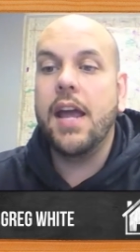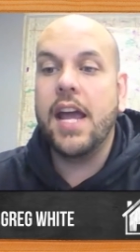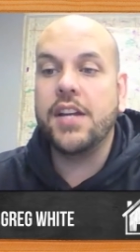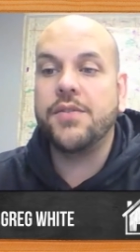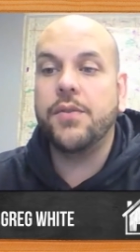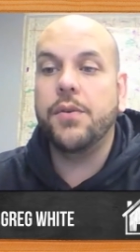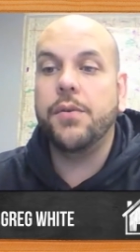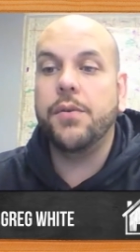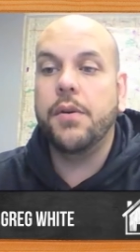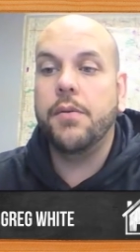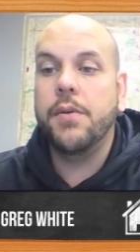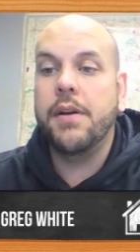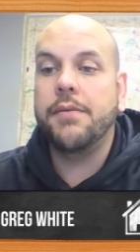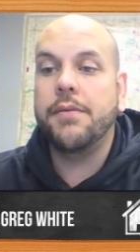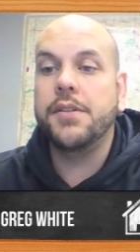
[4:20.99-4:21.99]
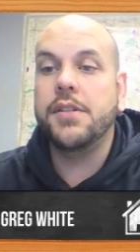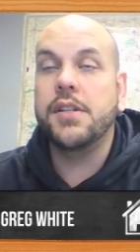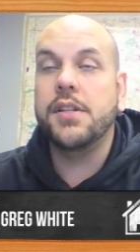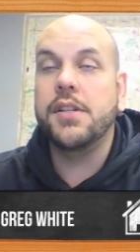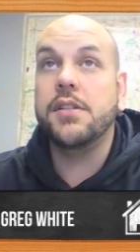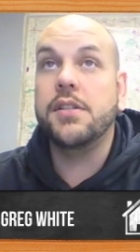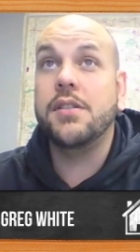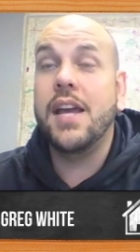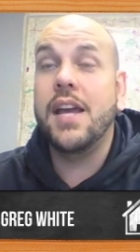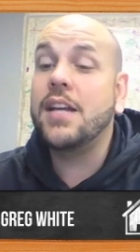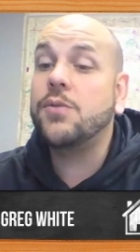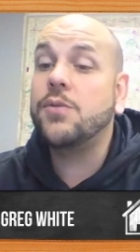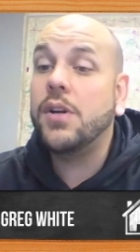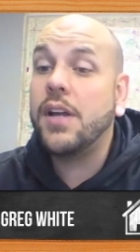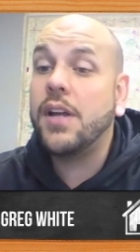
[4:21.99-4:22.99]
Ask for references.
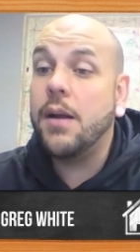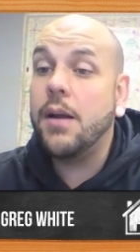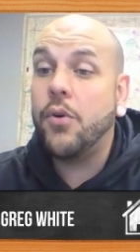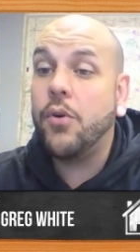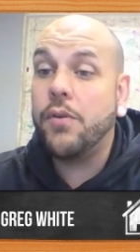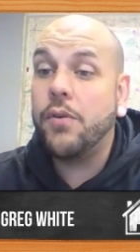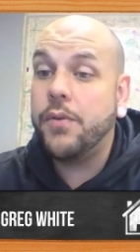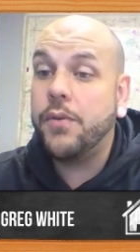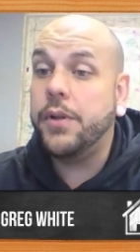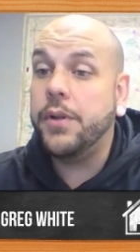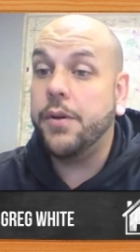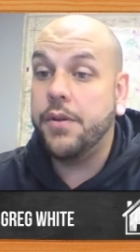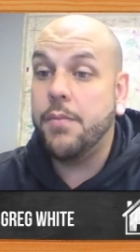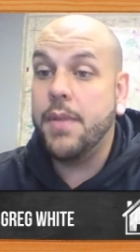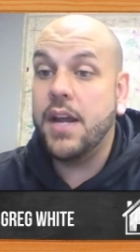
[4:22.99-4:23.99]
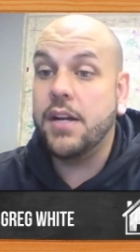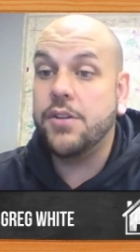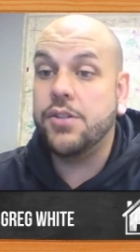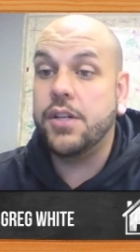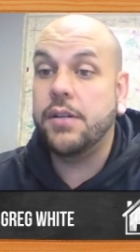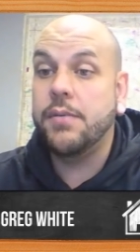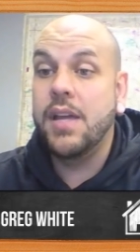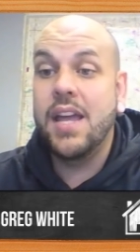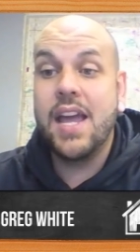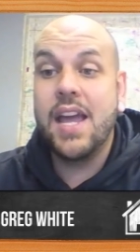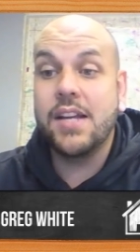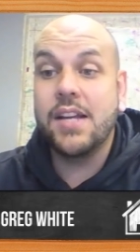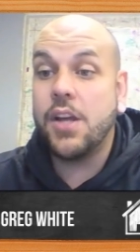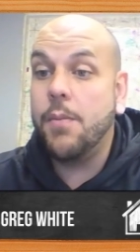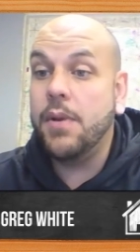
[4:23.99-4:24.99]
Ask what kind of portfolio they're managing.
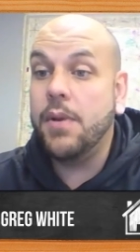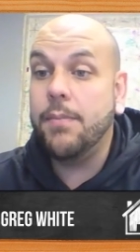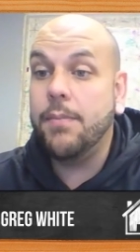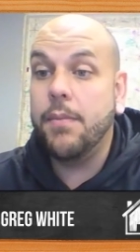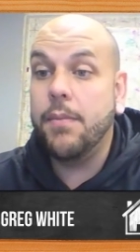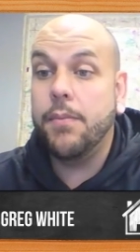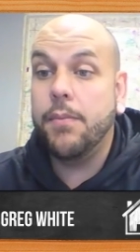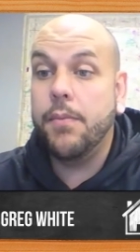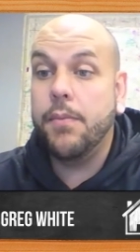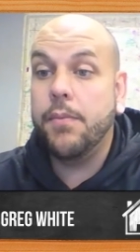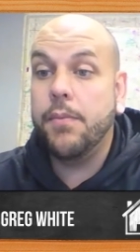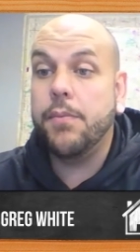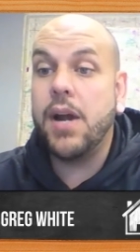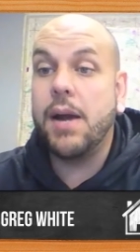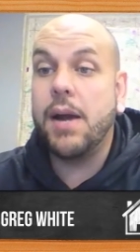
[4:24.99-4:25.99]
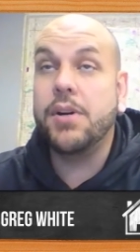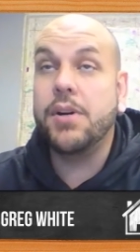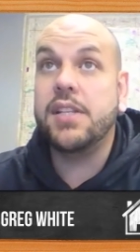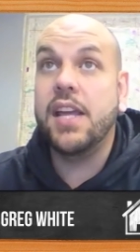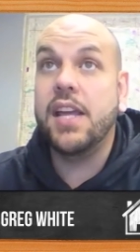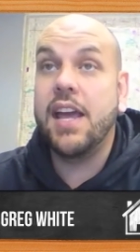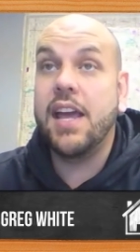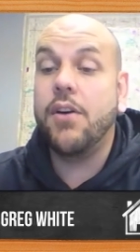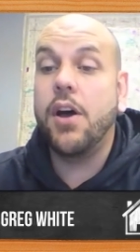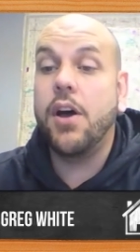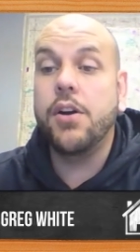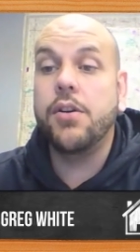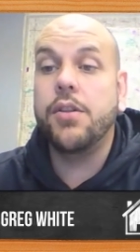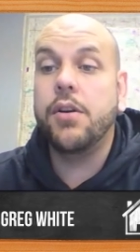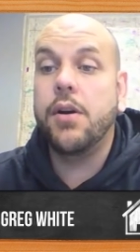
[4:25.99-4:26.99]
Ask how many properties they have
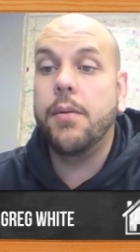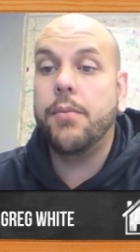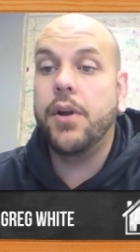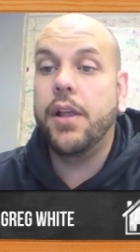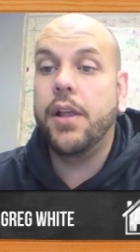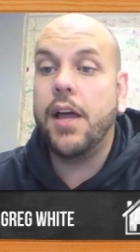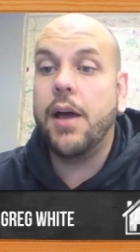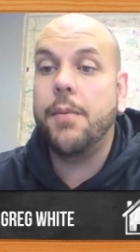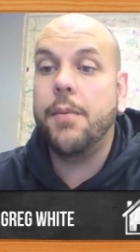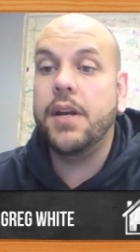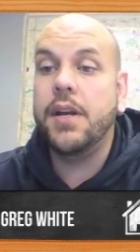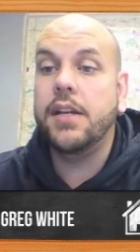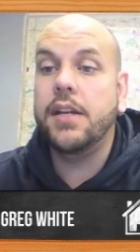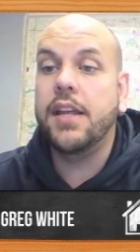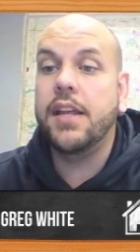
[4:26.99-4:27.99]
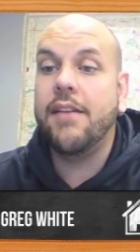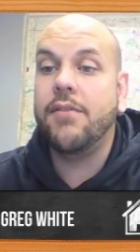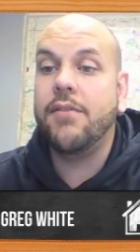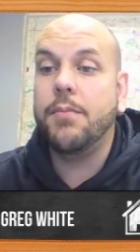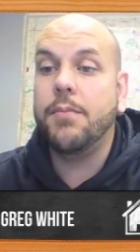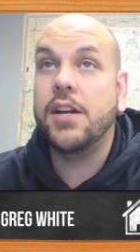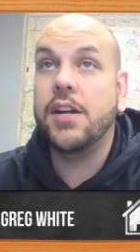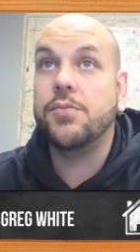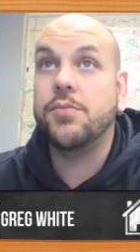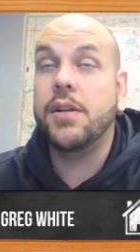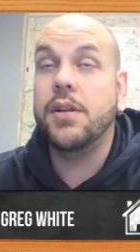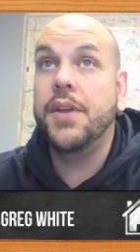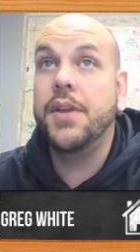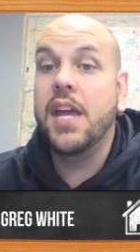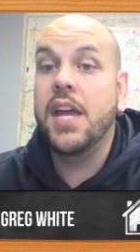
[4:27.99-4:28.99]
under their umbrella. How many do they have in
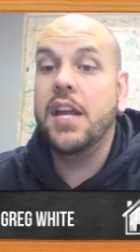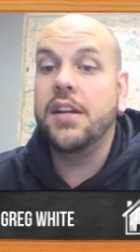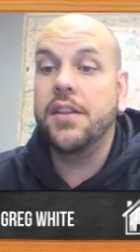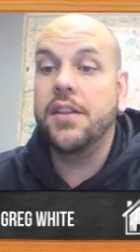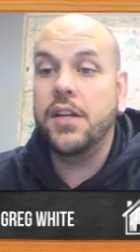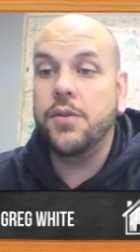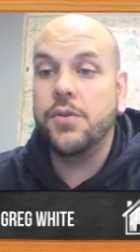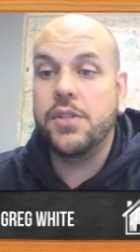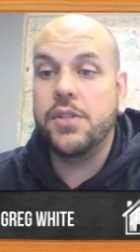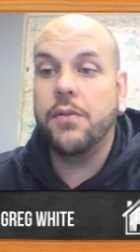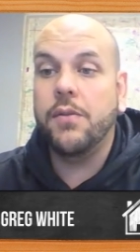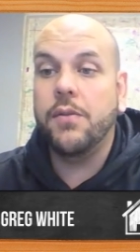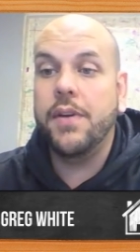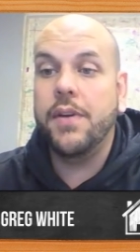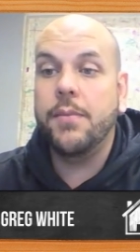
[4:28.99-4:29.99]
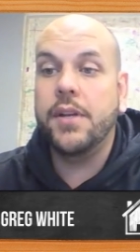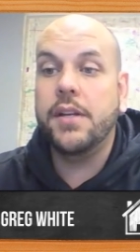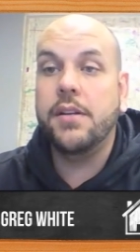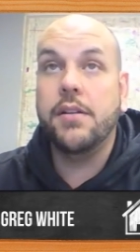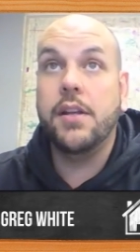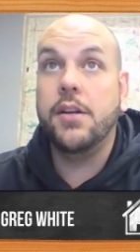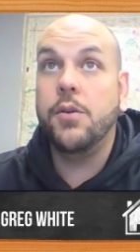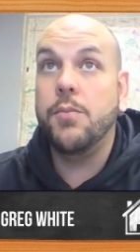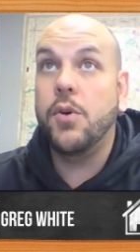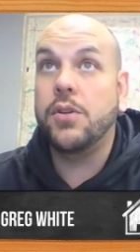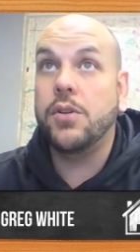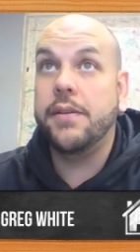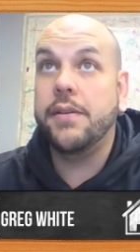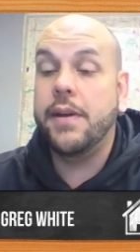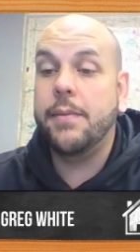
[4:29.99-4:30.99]
management? Do they do single family? Do they do
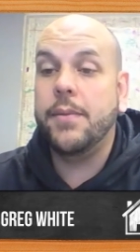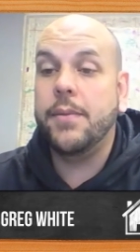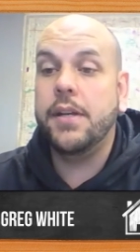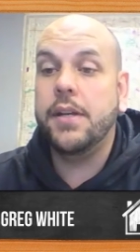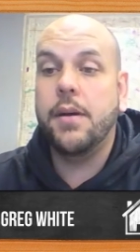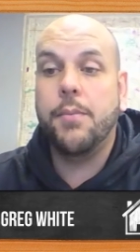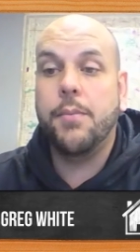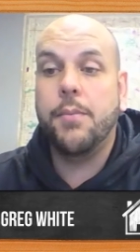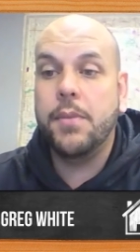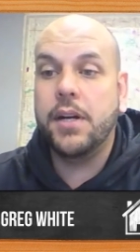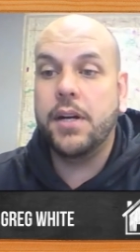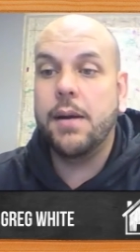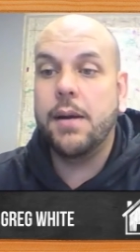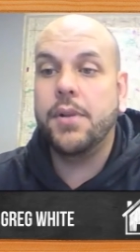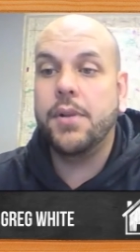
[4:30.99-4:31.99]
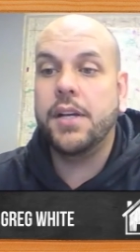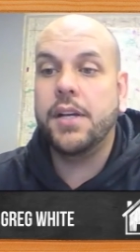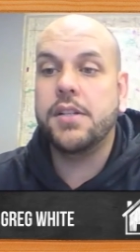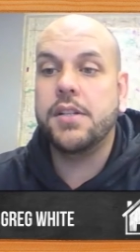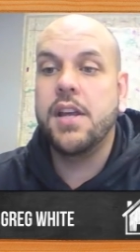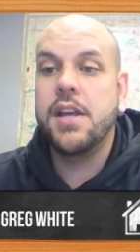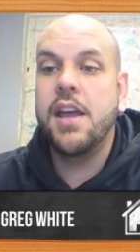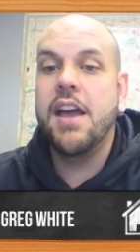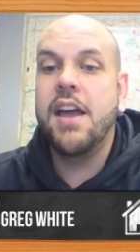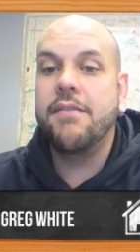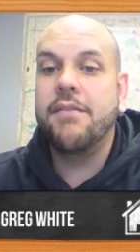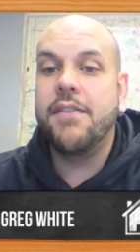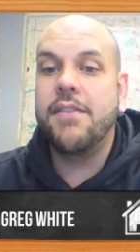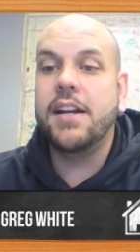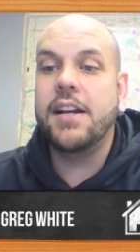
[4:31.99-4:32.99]
multifamily apartment complexes?
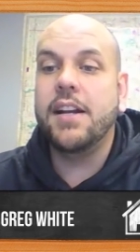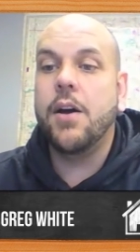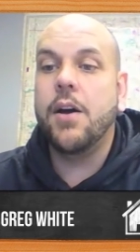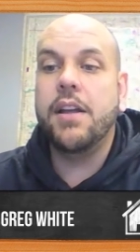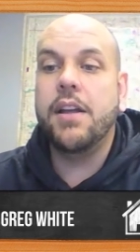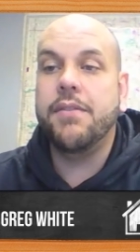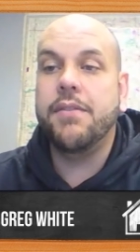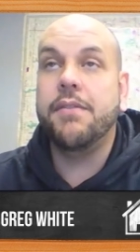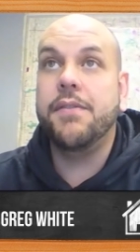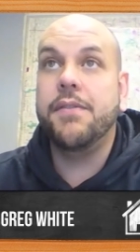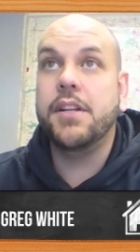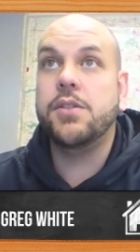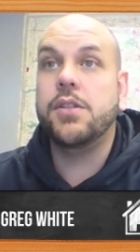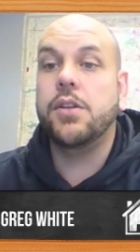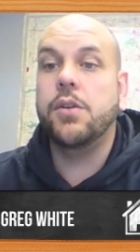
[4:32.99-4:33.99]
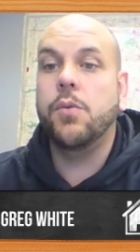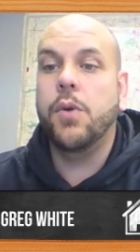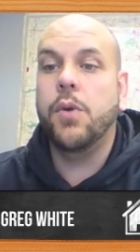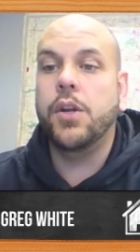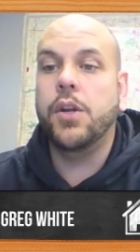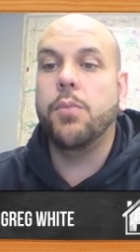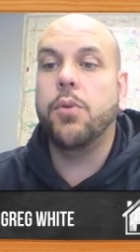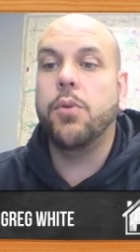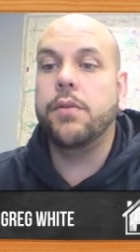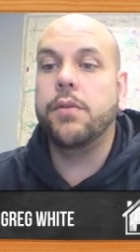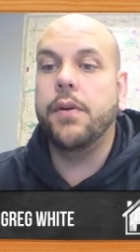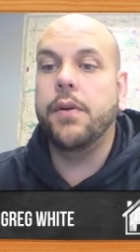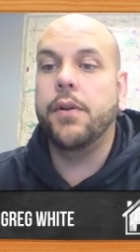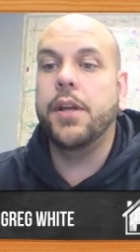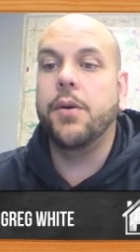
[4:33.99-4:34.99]
Find out if it fits what your
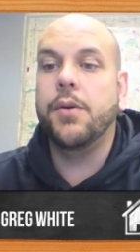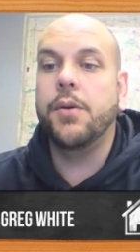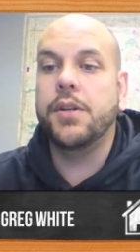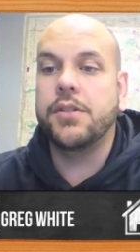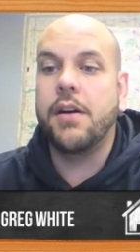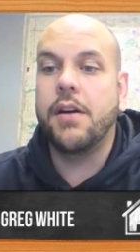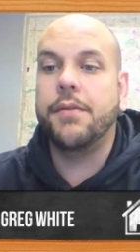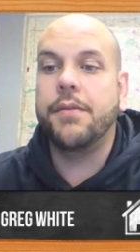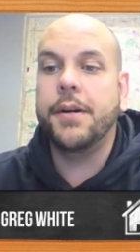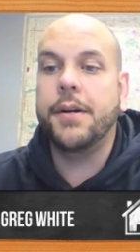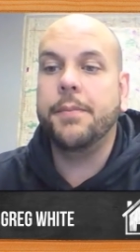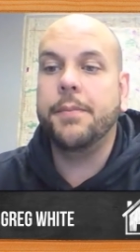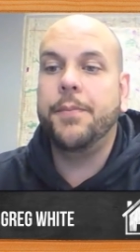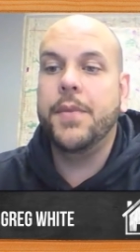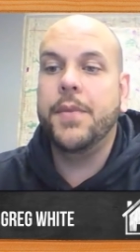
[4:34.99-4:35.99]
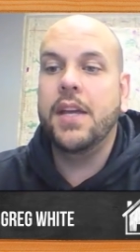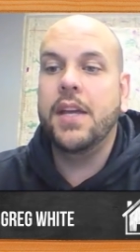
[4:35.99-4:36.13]
portfolio is offering.